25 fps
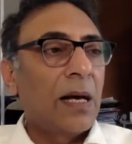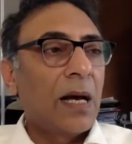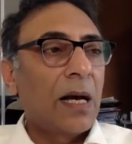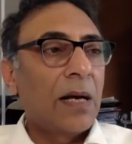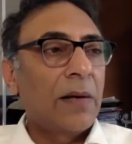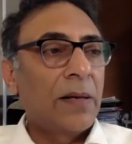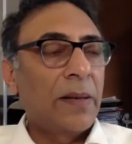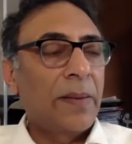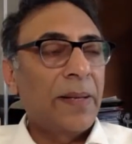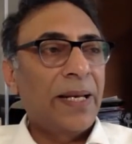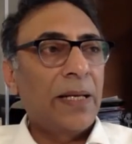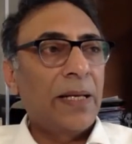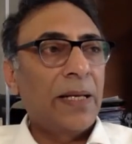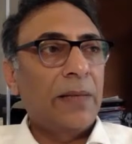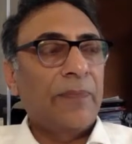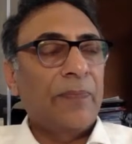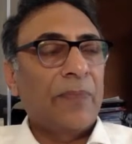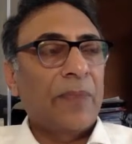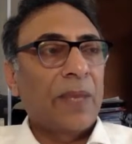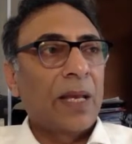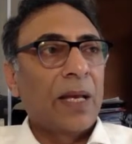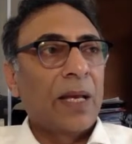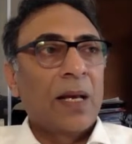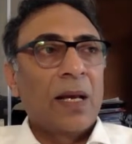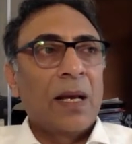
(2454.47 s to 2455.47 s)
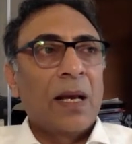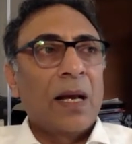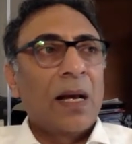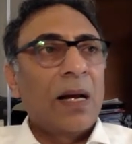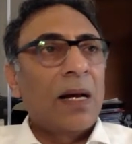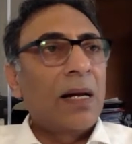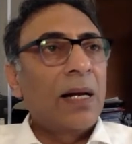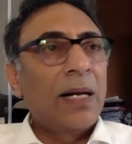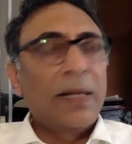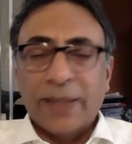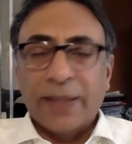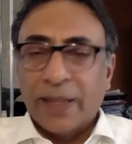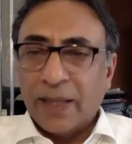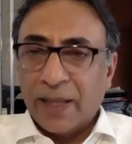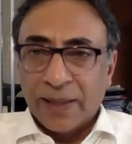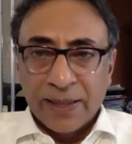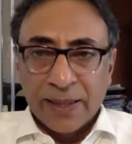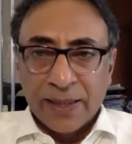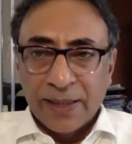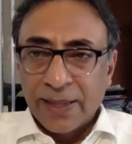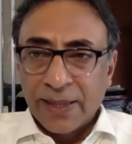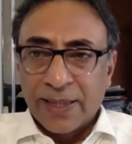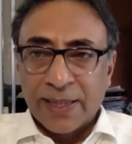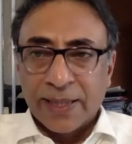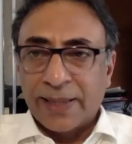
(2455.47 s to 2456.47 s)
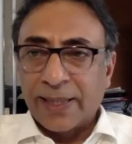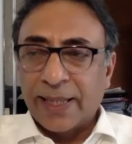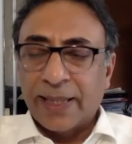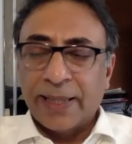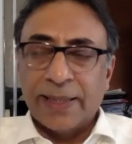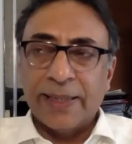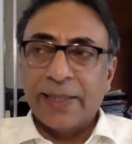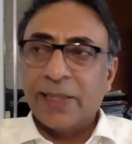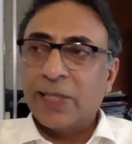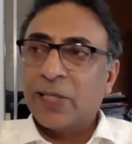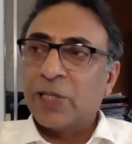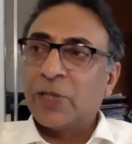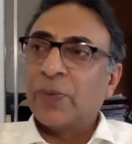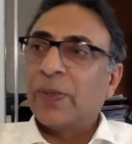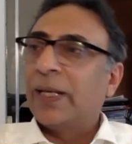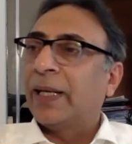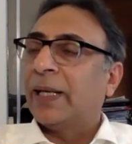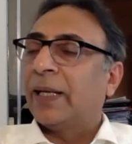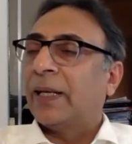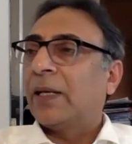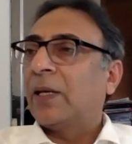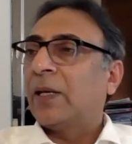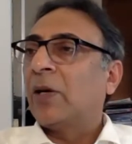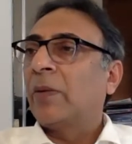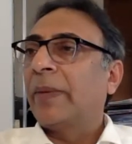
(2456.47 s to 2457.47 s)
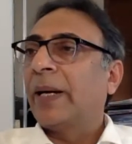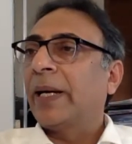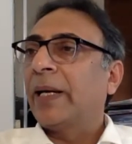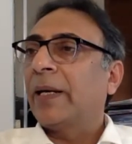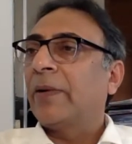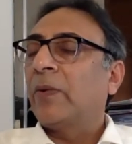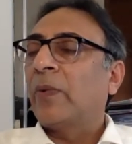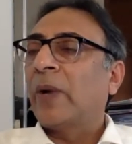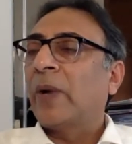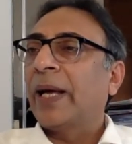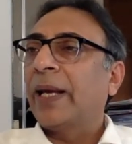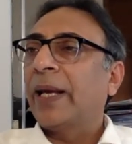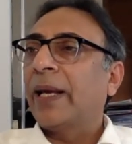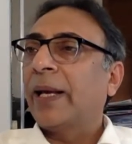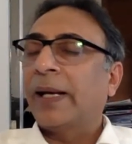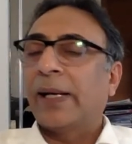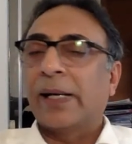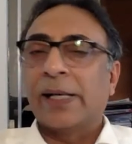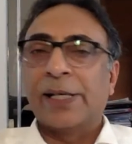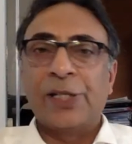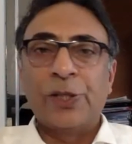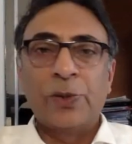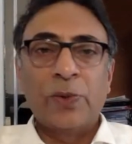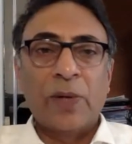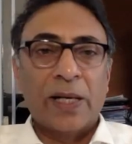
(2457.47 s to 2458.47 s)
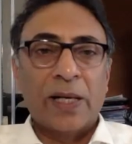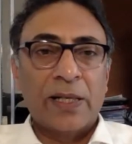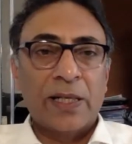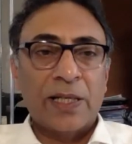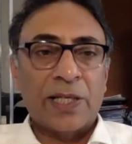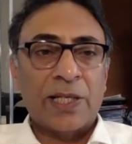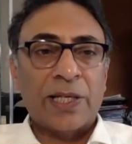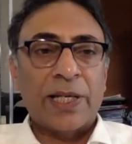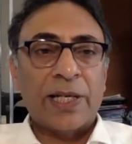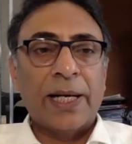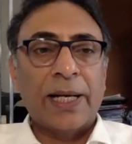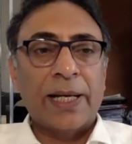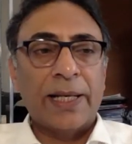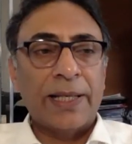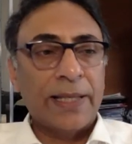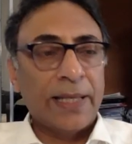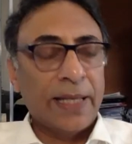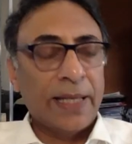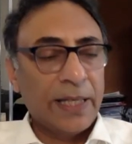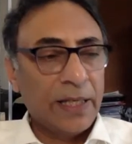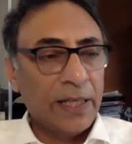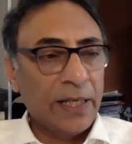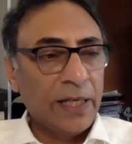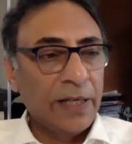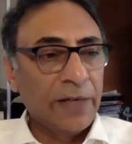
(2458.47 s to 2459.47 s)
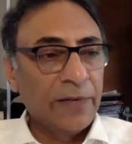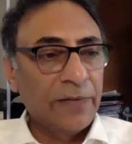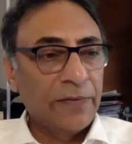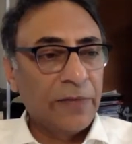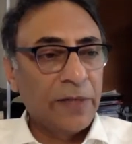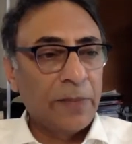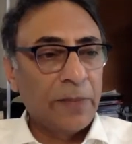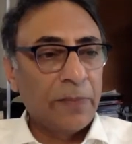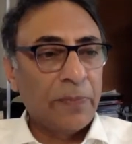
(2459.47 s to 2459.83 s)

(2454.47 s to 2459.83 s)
And there are other uncertainties as well. Now, while I do understand that if the